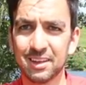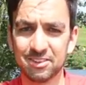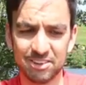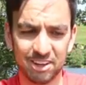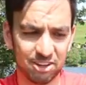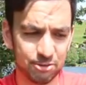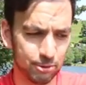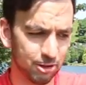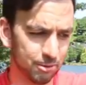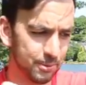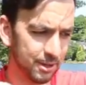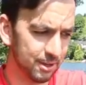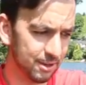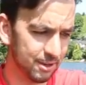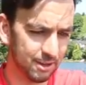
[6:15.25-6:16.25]
sensible than
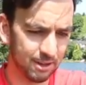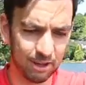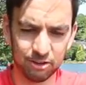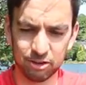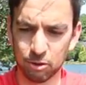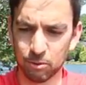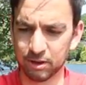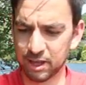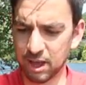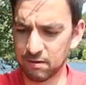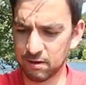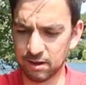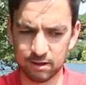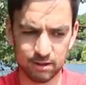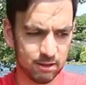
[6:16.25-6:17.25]
me and don't want to
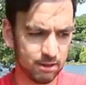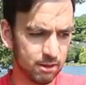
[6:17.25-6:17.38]
carry it.